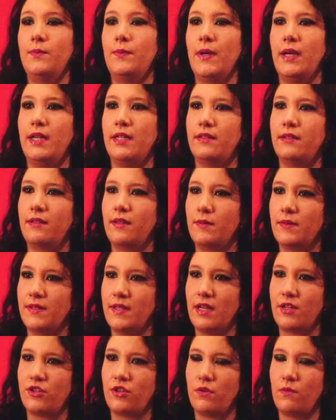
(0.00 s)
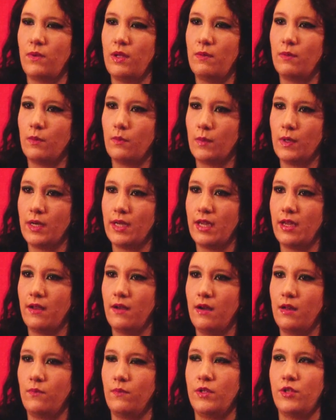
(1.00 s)
But the section we were
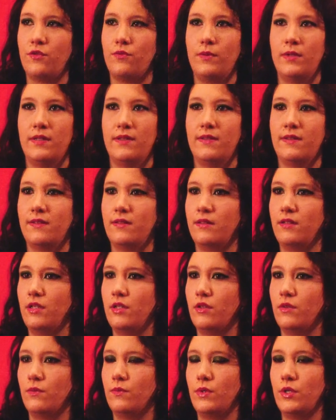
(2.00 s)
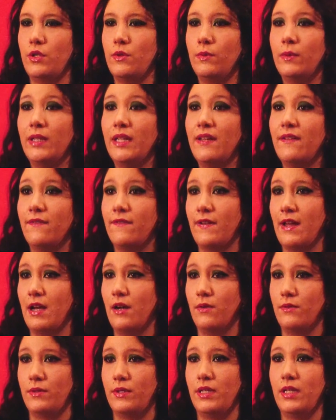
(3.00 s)
working on, which was newly
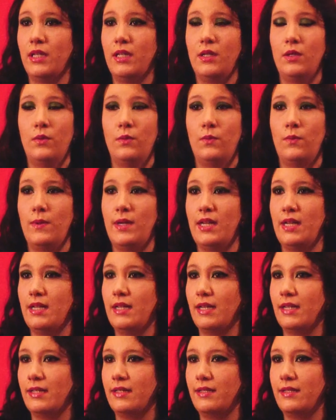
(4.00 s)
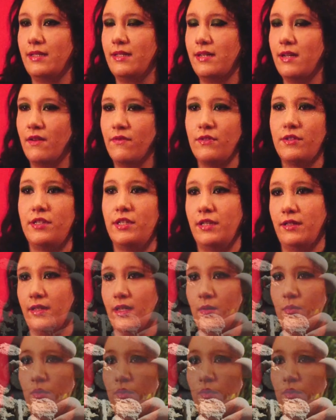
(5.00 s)
found, we had never dug there